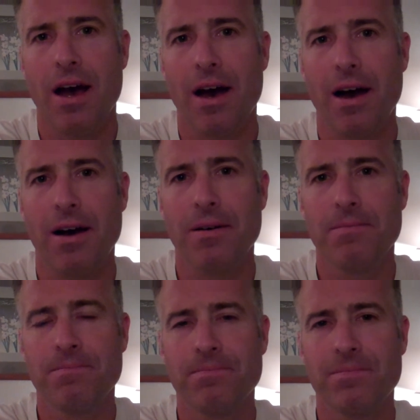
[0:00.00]

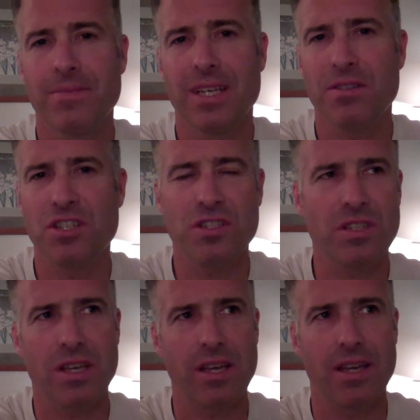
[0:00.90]
it's
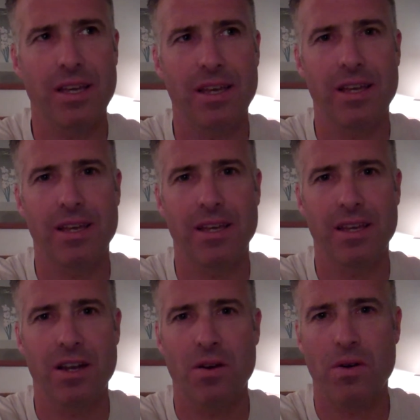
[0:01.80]
just,
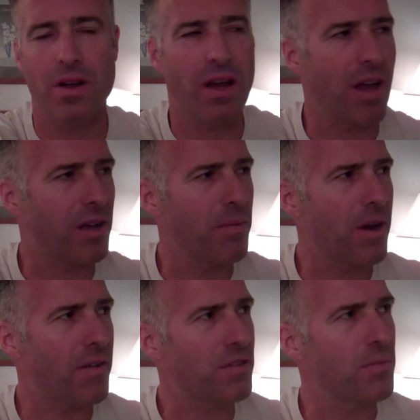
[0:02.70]
coming
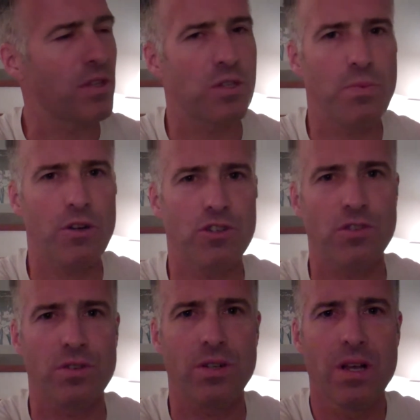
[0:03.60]
off some of the
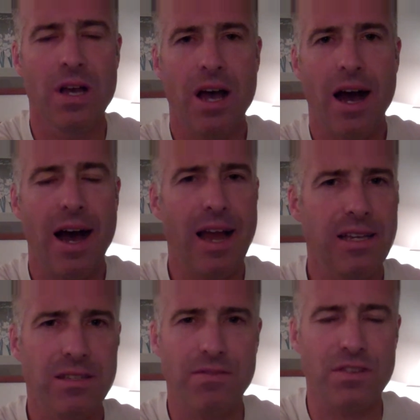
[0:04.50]
spiritual
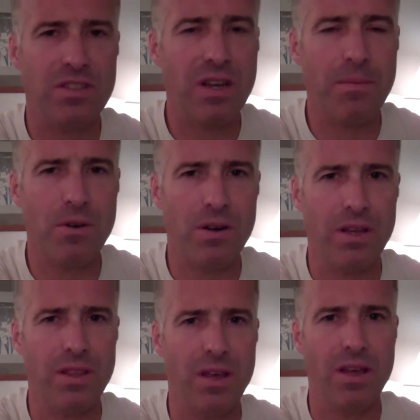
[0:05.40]
highs of the summer
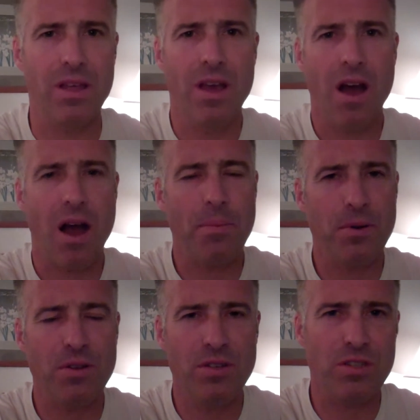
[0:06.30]
and the
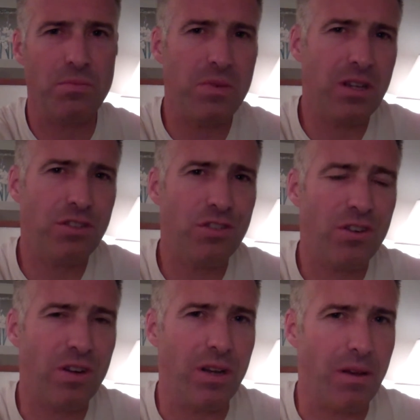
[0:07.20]
opportunities to
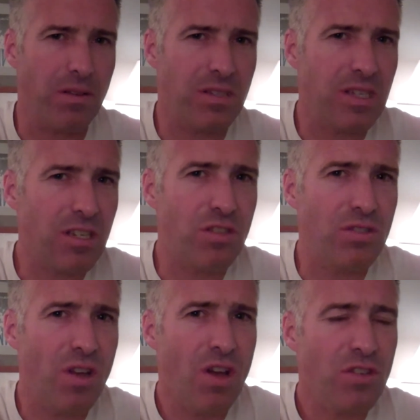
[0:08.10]
minister and see
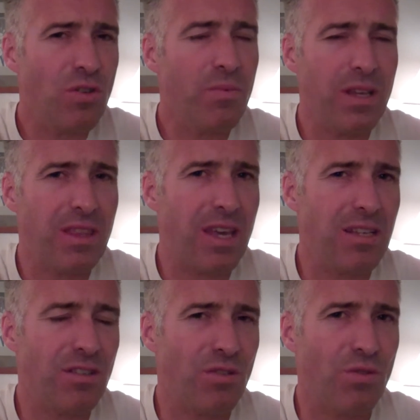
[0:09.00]
so many
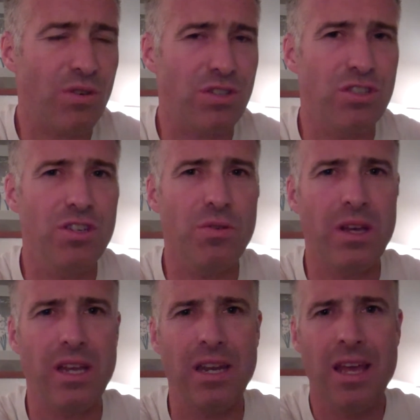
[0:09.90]
things that the Lord is
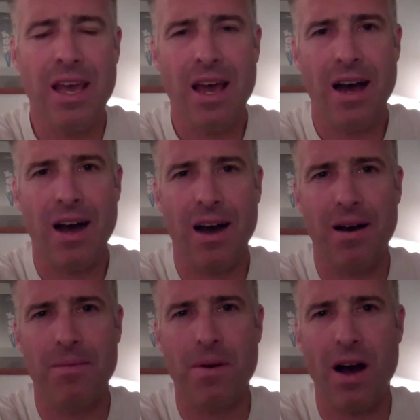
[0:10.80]
doing,
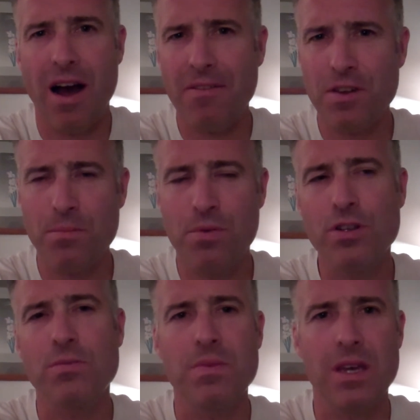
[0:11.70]
often
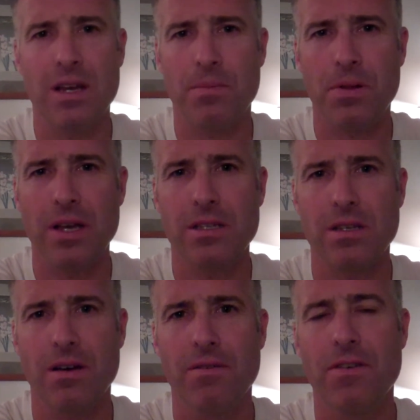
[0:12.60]
puts me in a place
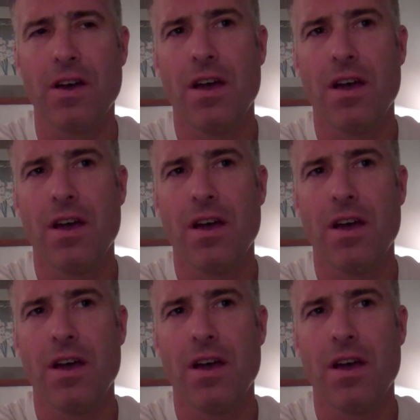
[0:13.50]
of